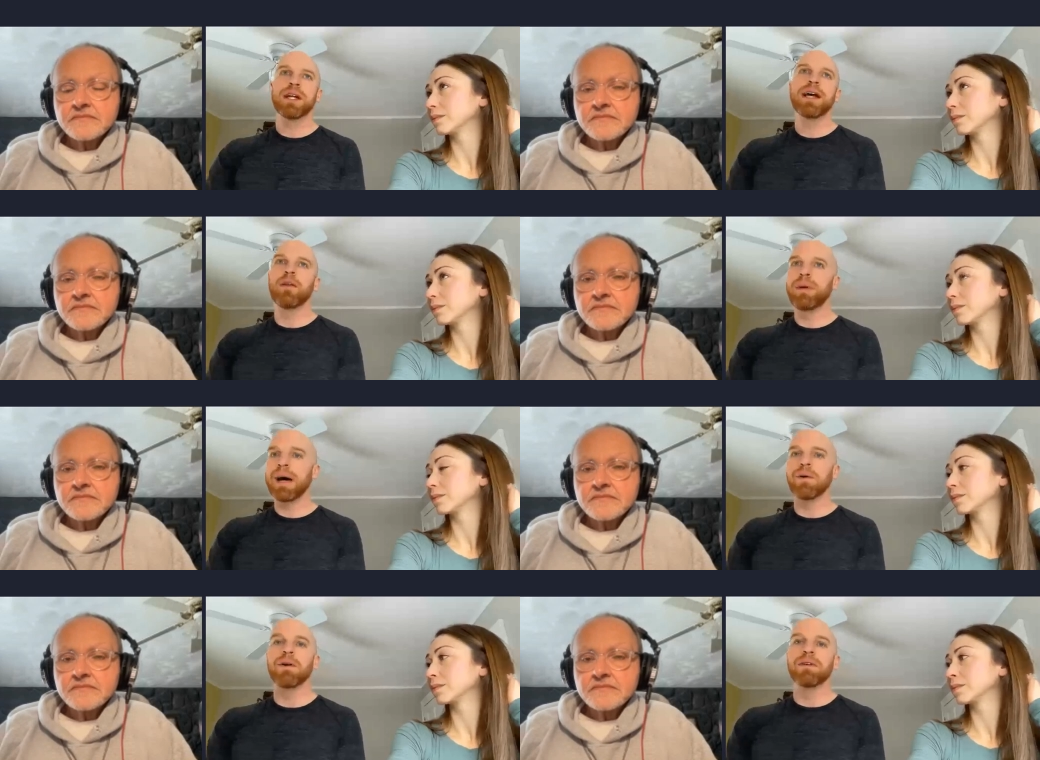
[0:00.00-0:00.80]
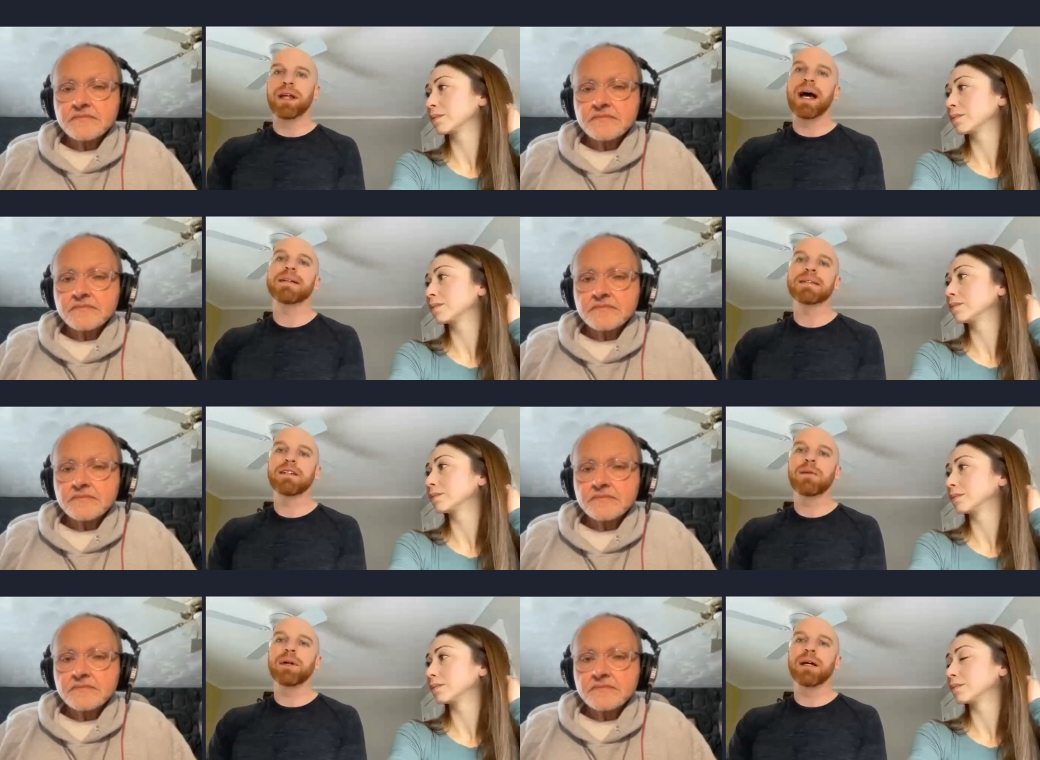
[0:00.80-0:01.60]
Speaker 1: I held power over that
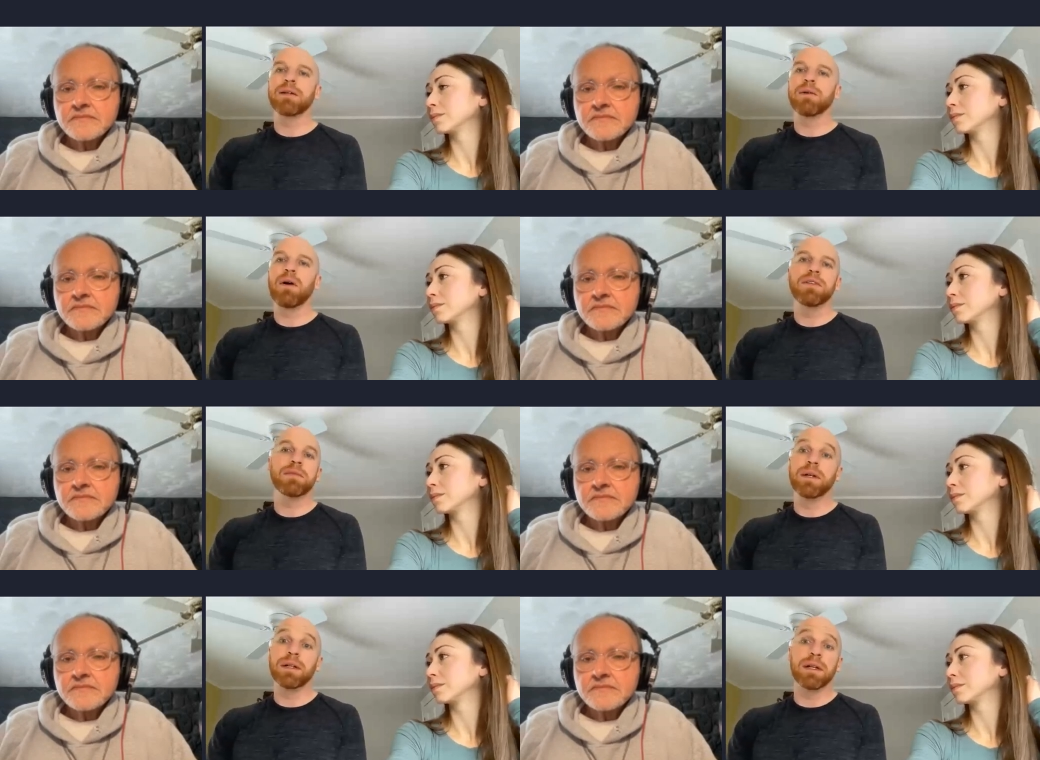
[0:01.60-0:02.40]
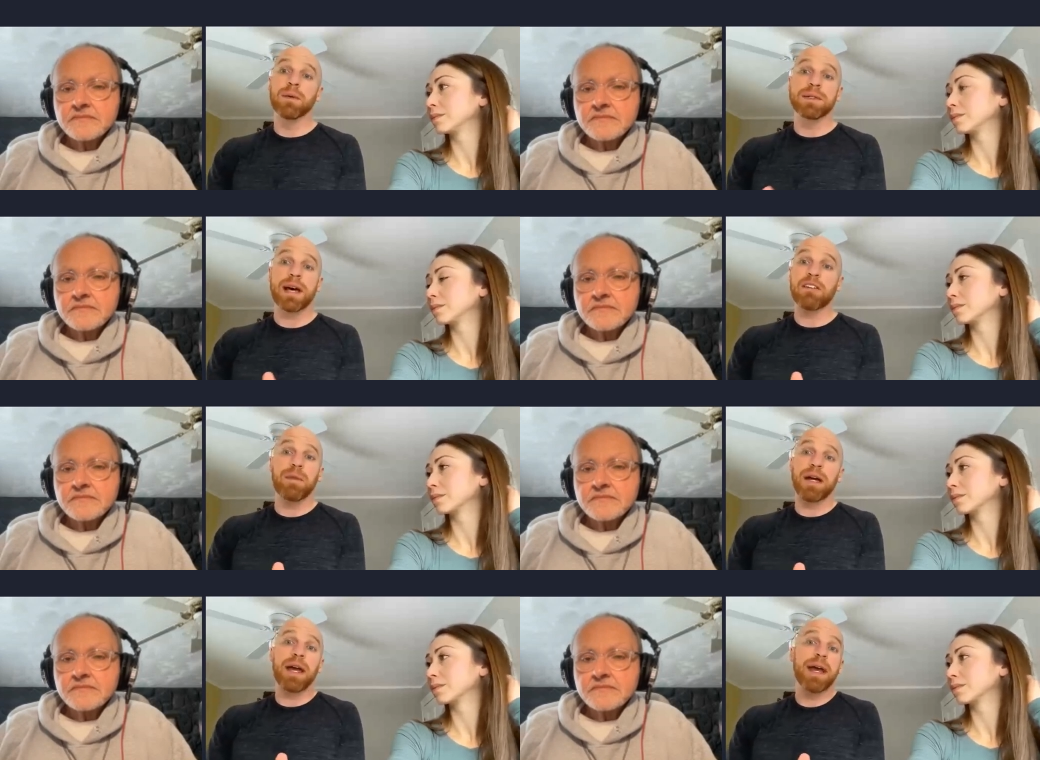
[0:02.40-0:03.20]
still, but I knew ultimately it was out of
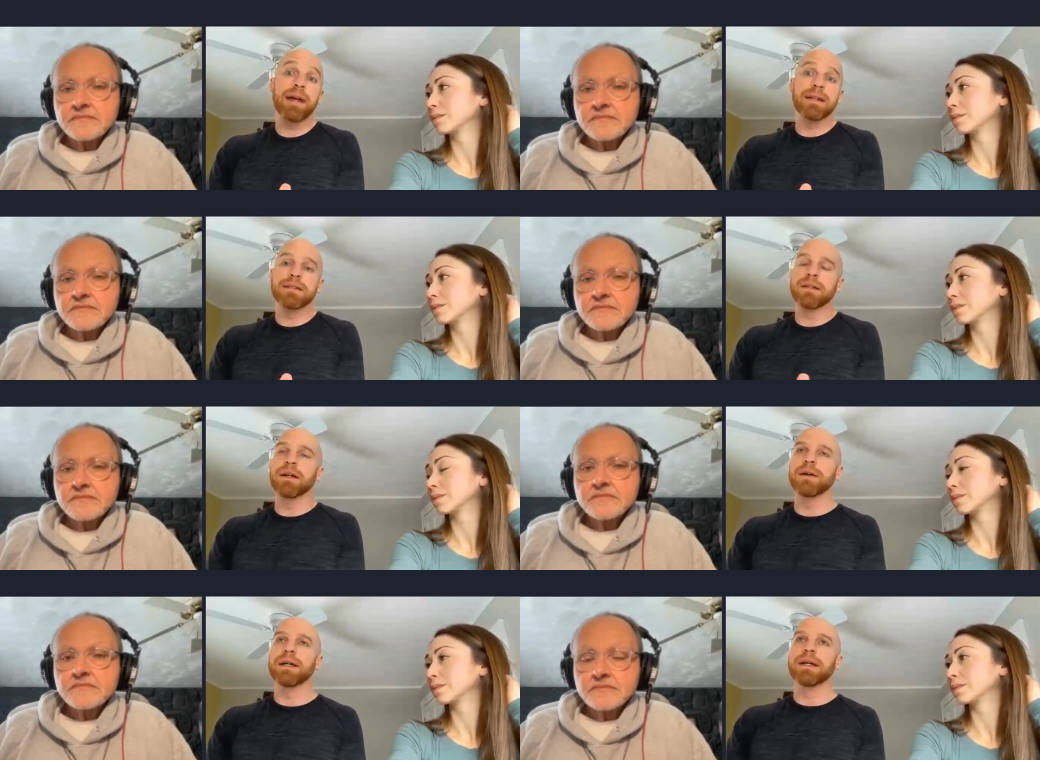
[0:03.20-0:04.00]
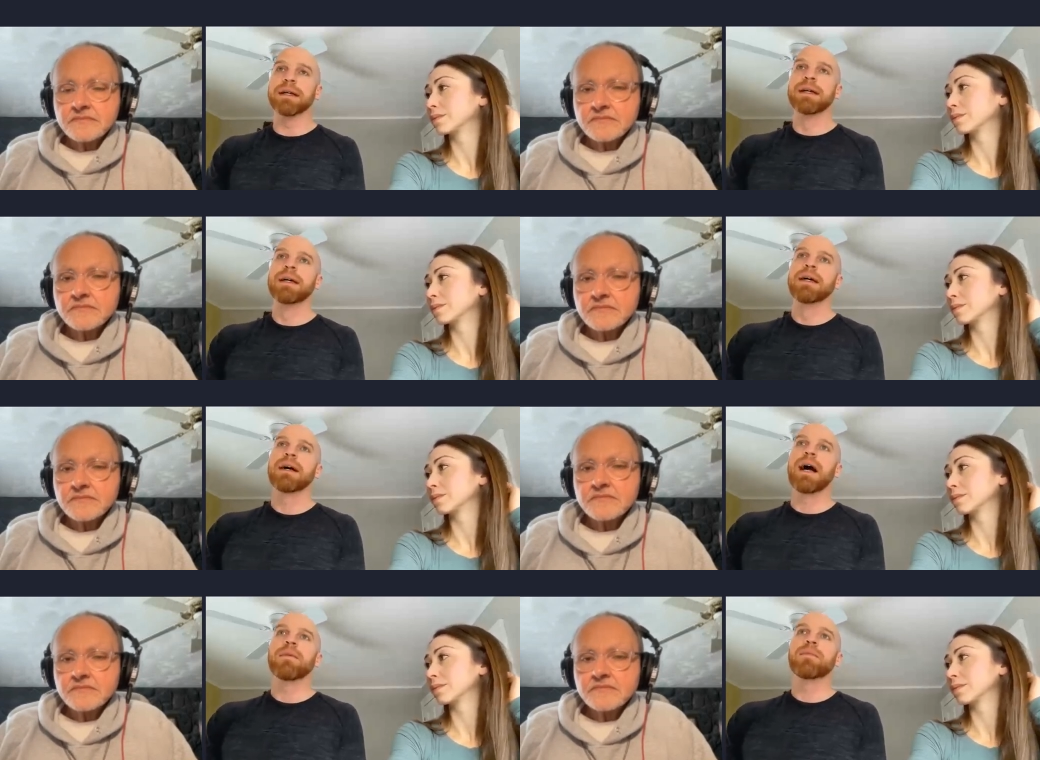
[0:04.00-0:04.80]
my hands, you know. And mm-hmm.
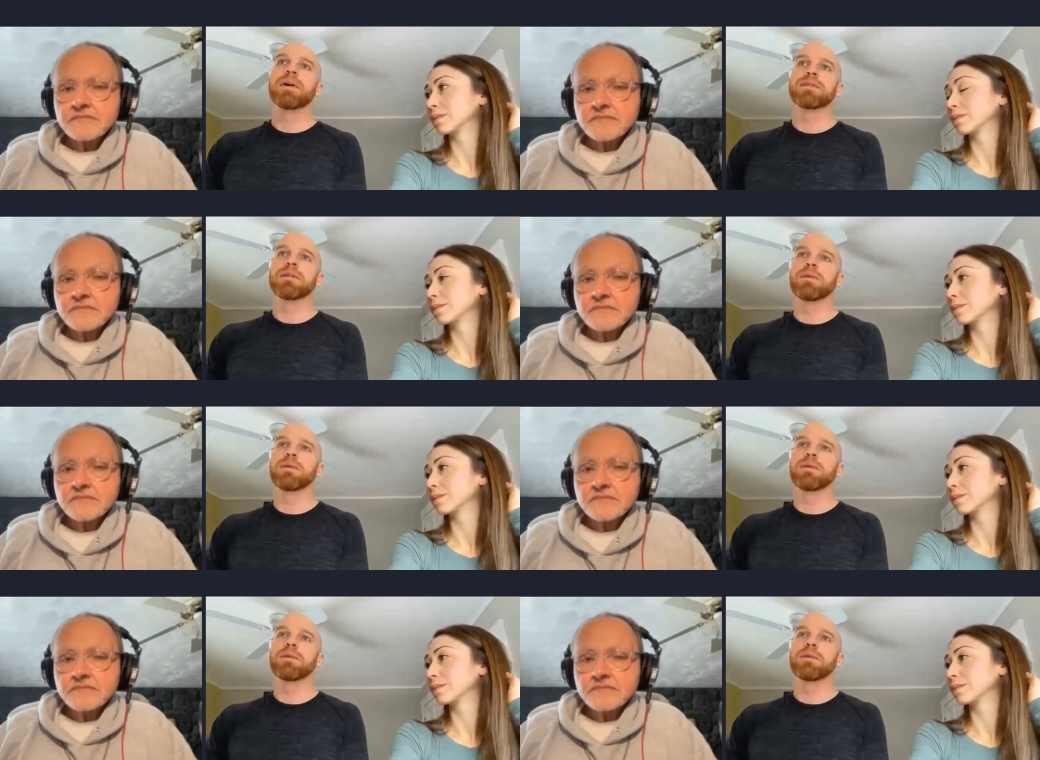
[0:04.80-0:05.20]
I'm a person